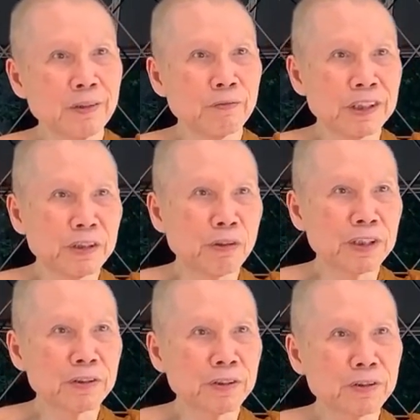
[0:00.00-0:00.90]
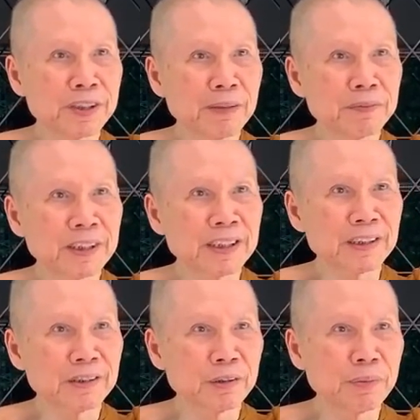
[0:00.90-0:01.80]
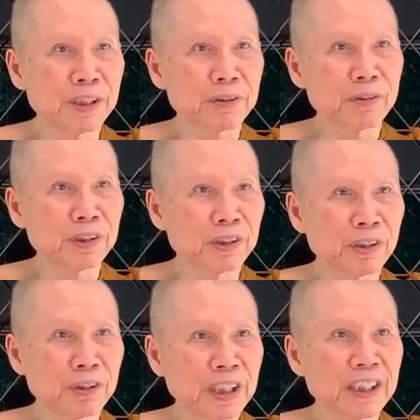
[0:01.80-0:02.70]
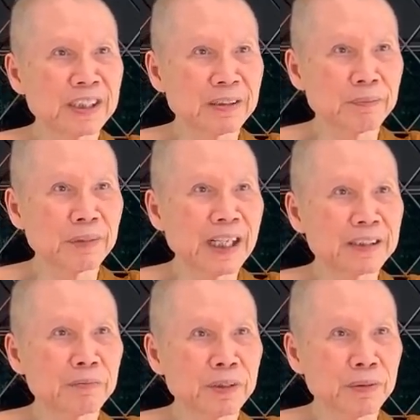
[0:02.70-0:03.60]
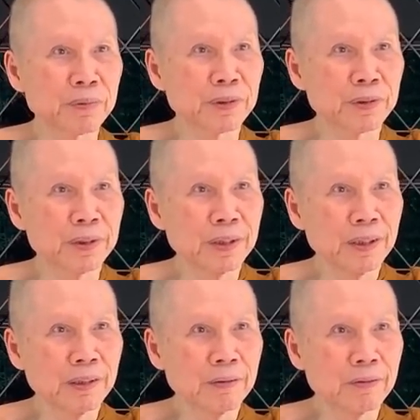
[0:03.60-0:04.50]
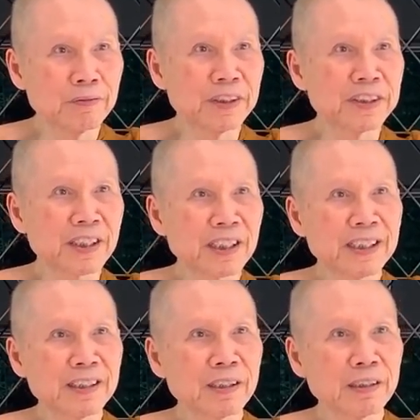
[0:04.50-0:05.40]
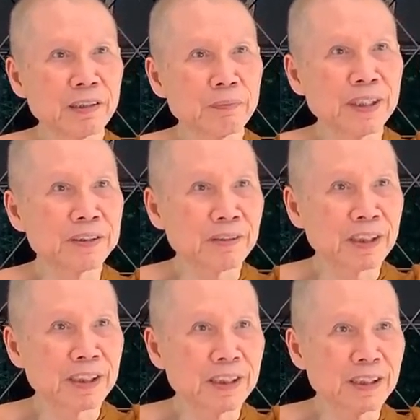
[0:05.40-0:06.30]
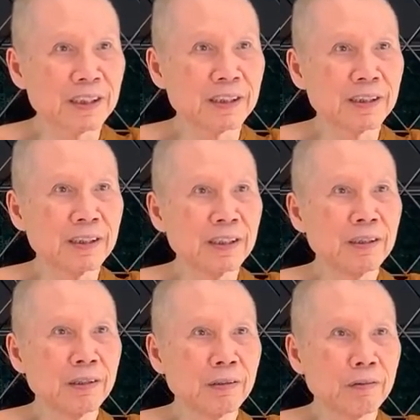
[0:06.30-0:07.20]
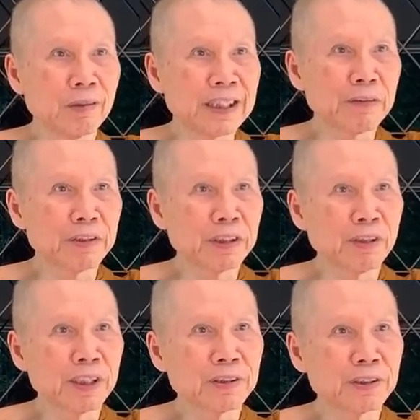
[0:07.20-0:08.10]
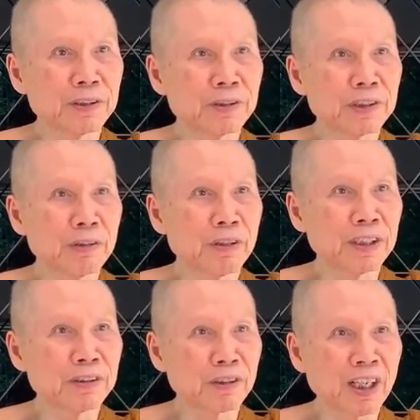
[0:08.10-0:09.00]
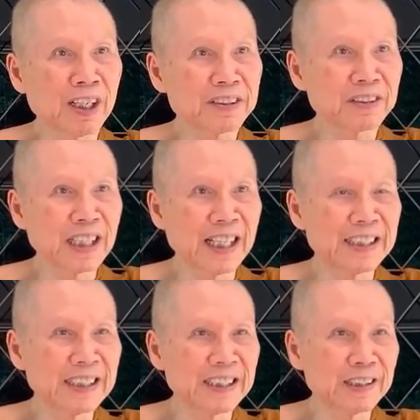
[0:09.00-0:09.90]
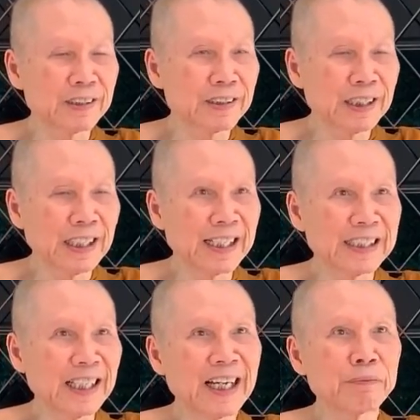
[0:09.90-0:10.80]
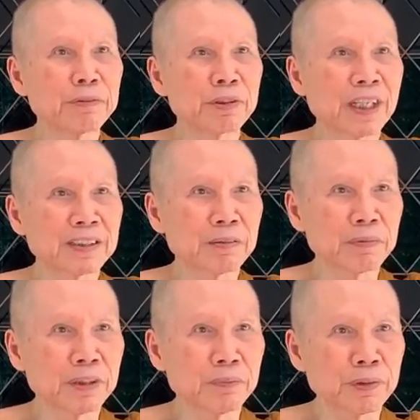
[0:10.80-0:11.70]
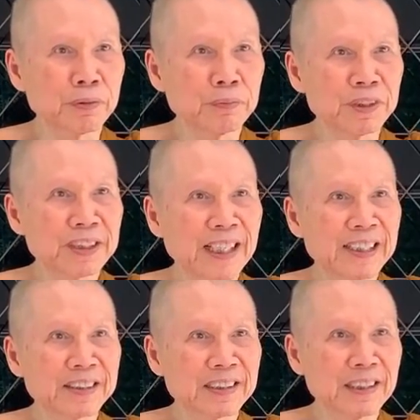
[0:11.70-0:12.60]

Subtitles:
When you want to do something, you make sure you don't hurt other people, physically or mentally. Whatever you want to do, you want to cause any harm to other people besides